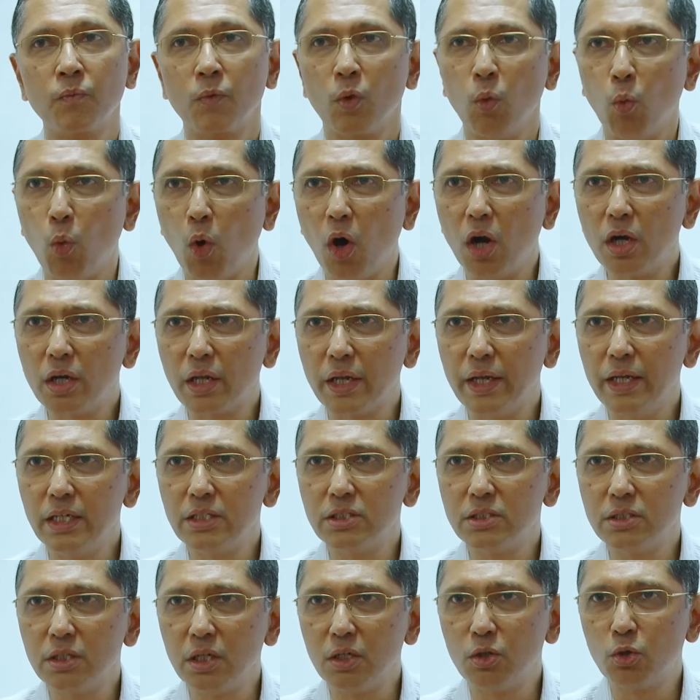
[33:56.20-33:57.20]
What
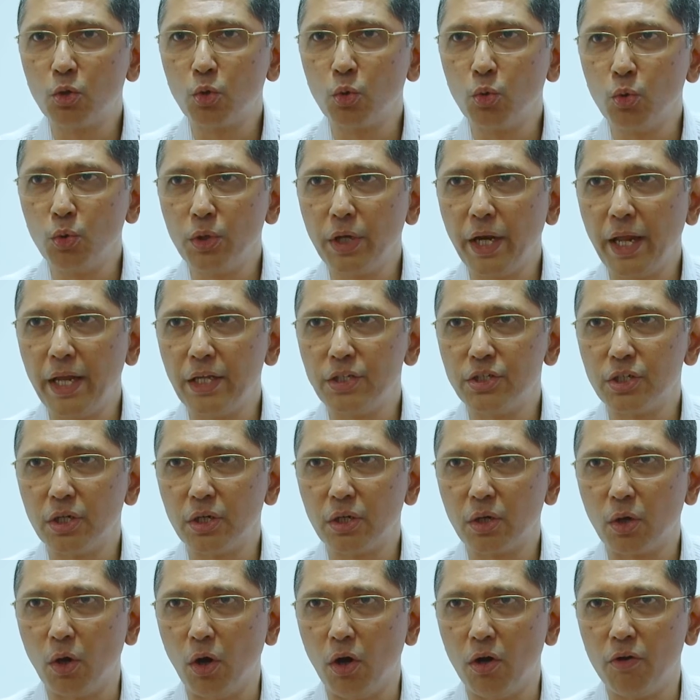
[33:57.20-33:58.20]
is the true
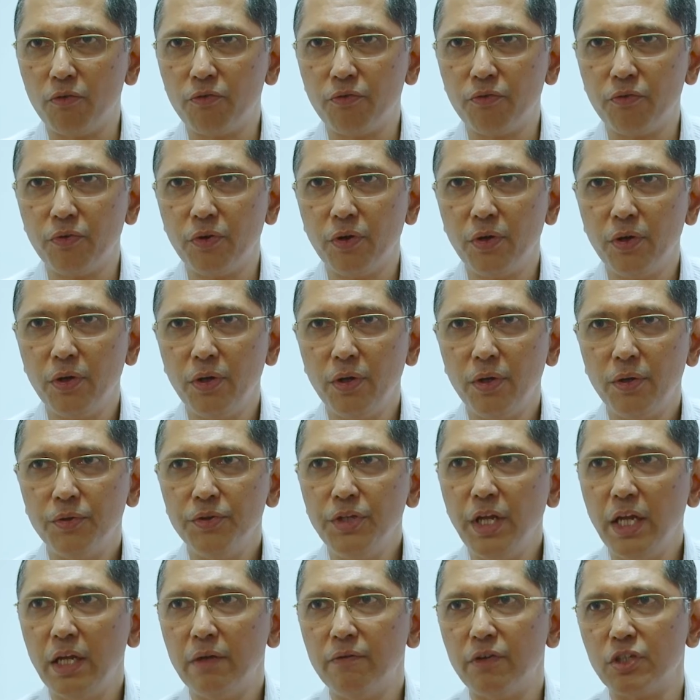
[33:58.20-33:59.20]
nature of
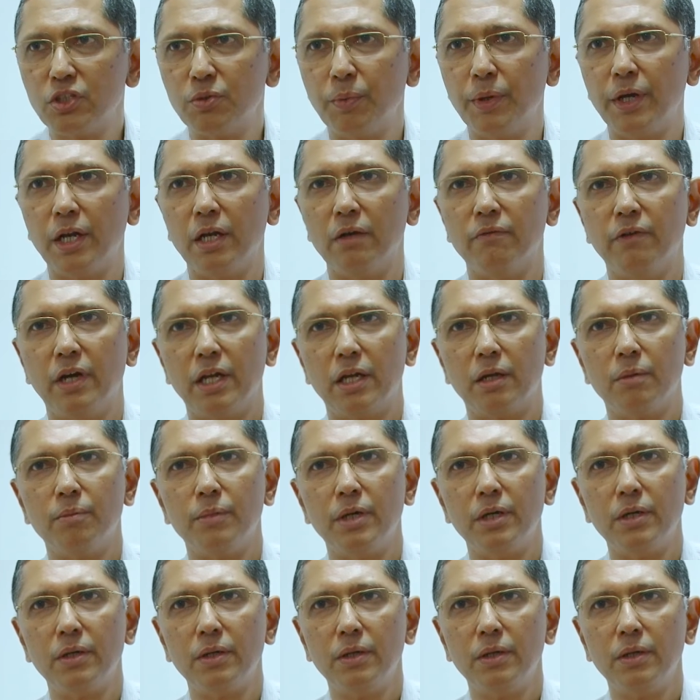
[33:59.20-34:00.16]
the investment environment?